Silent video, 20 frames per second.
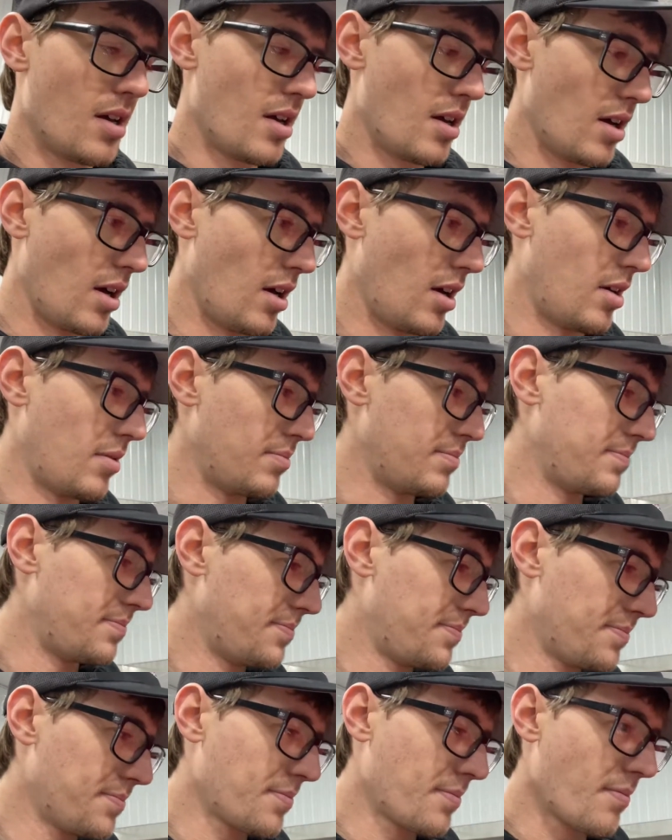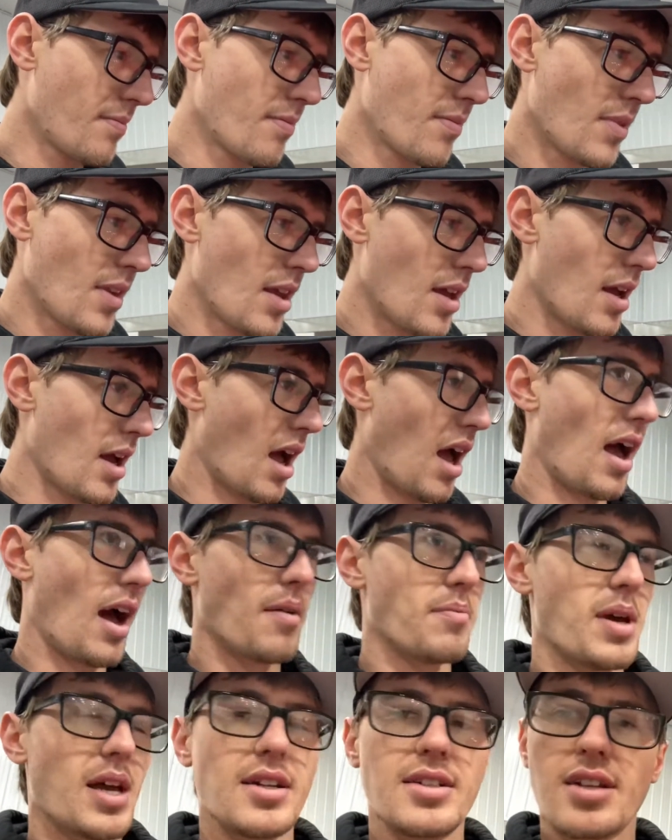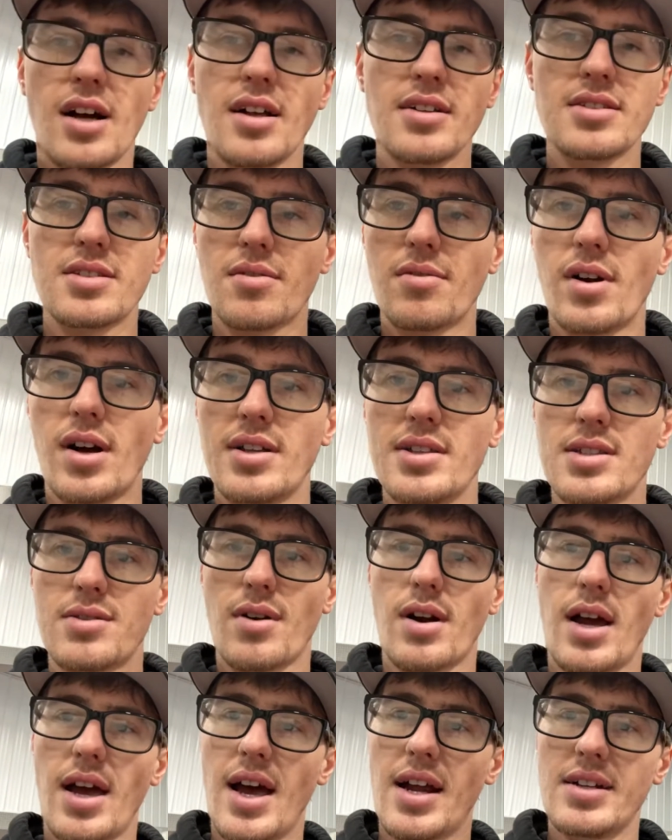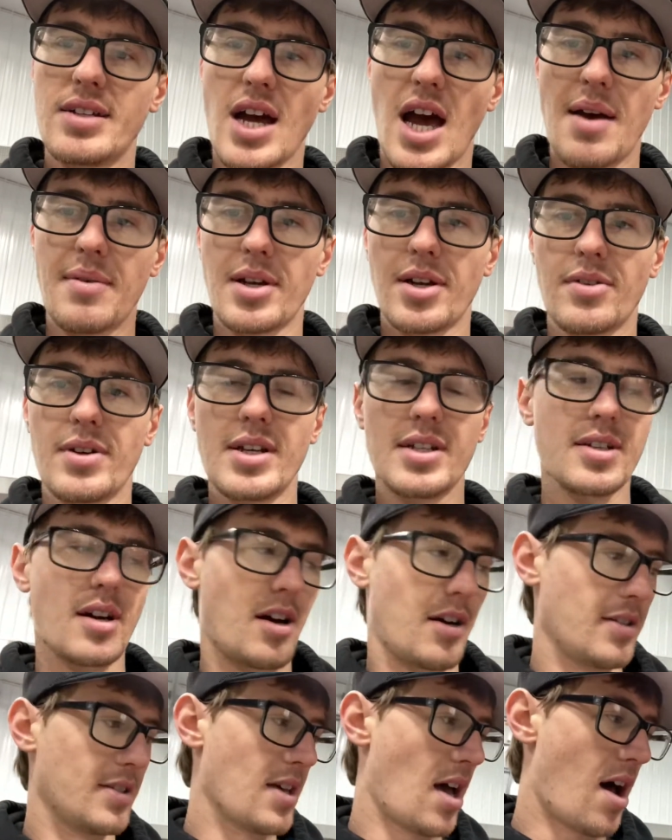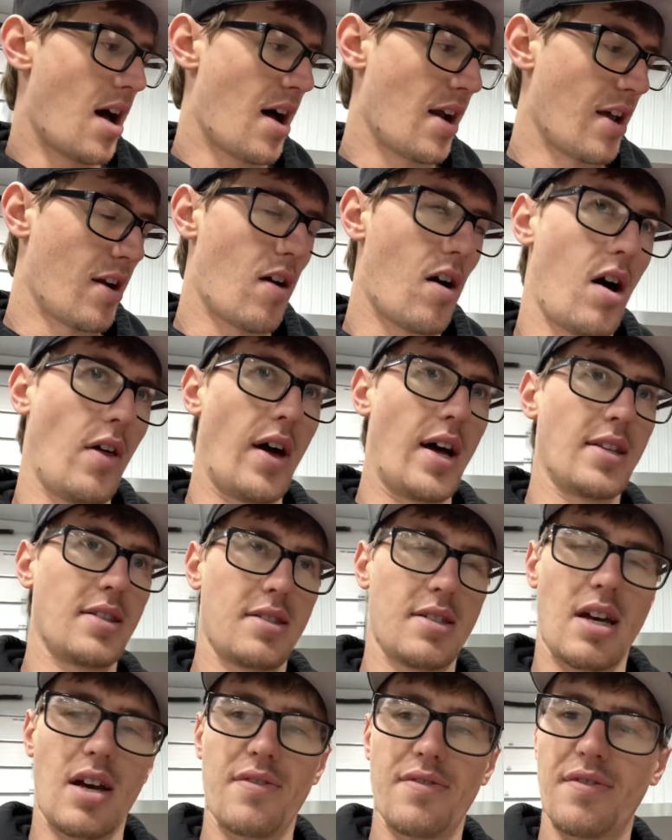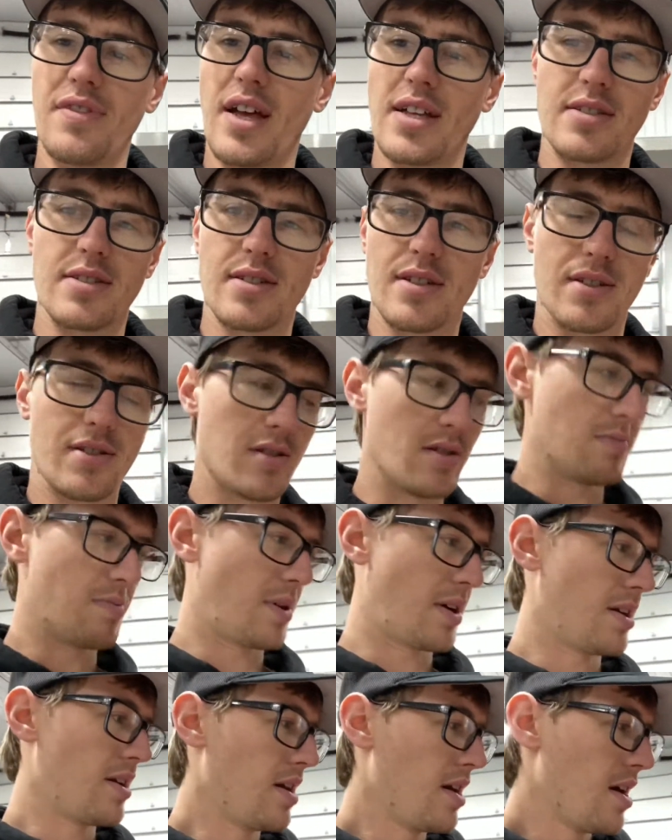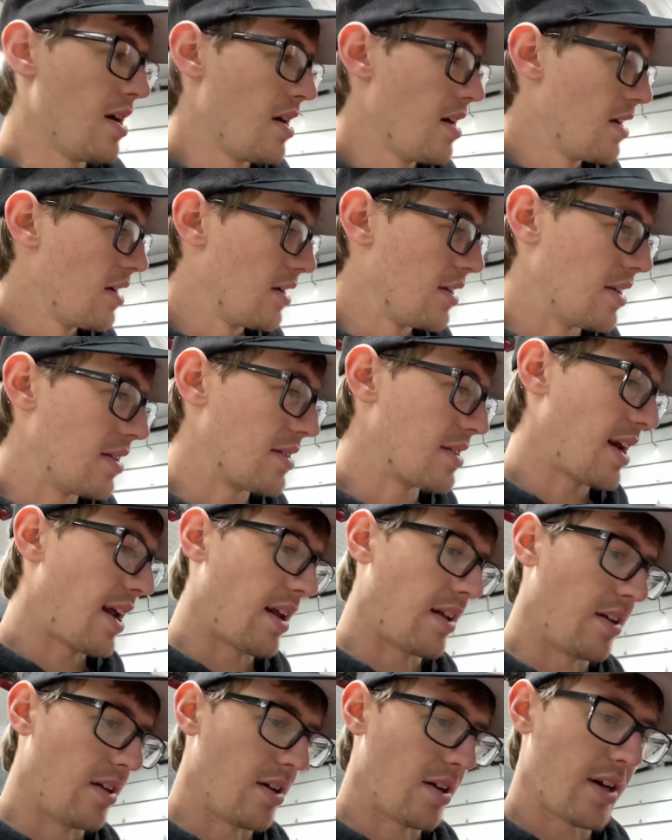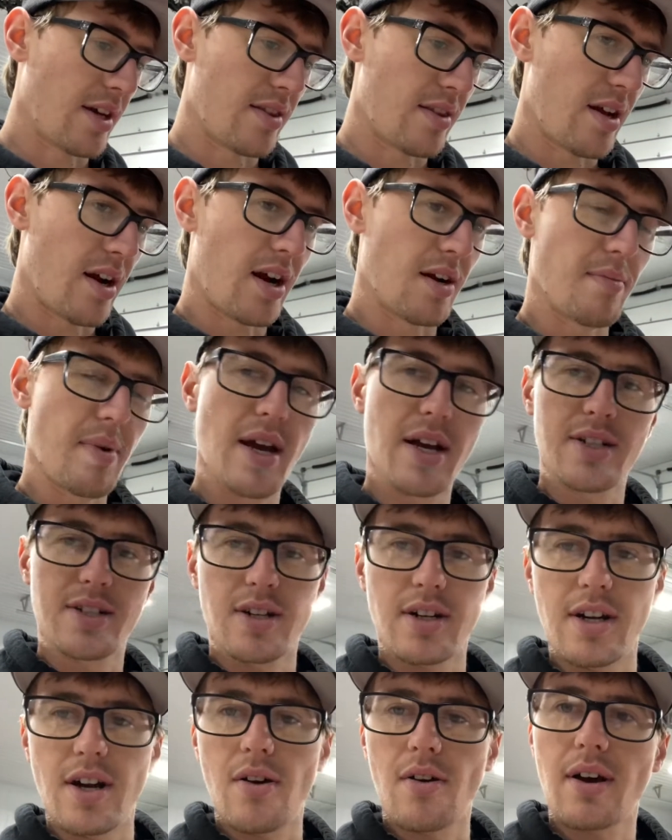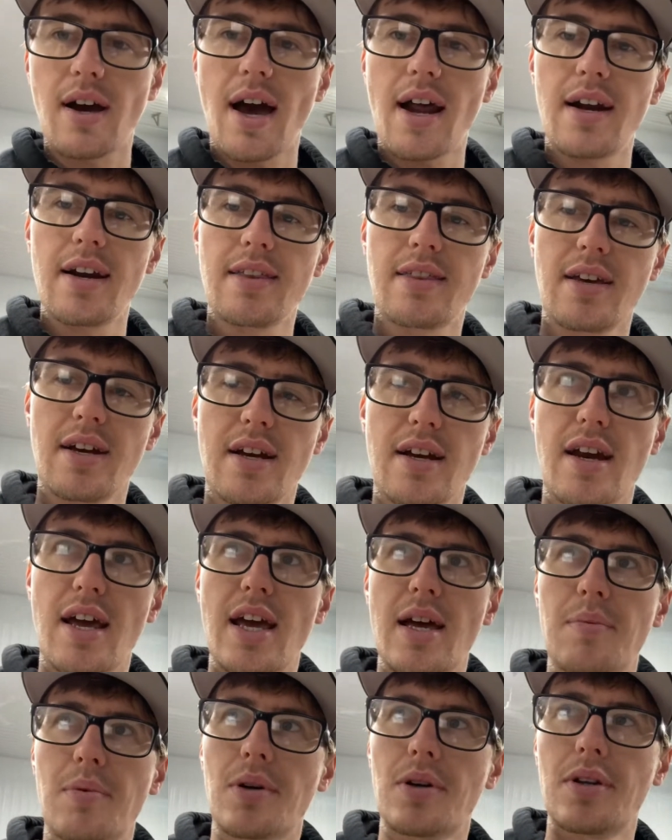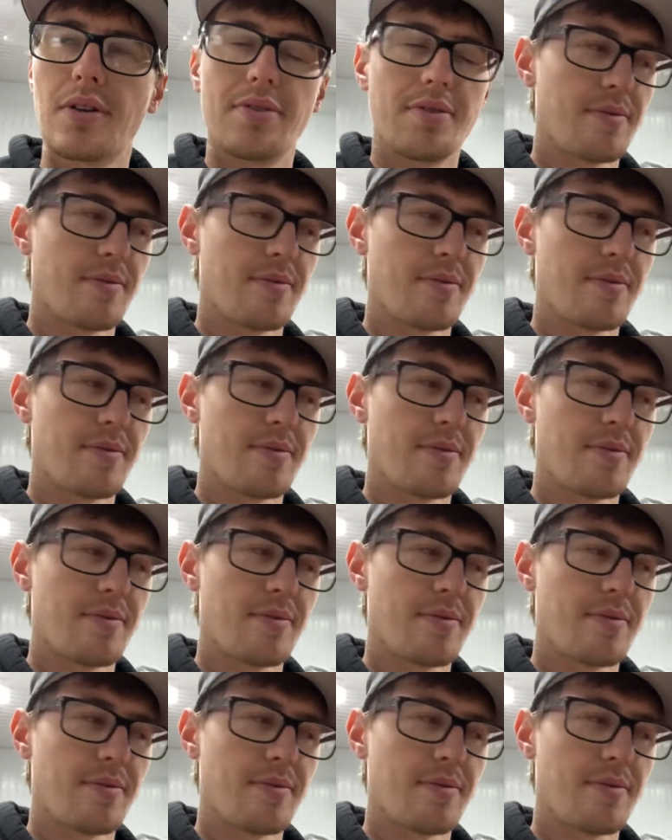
I made tons of runs where I had timing retards on and all that stuff. That's just stupid. You just gotta look in there and make sure you don't got anything enabled.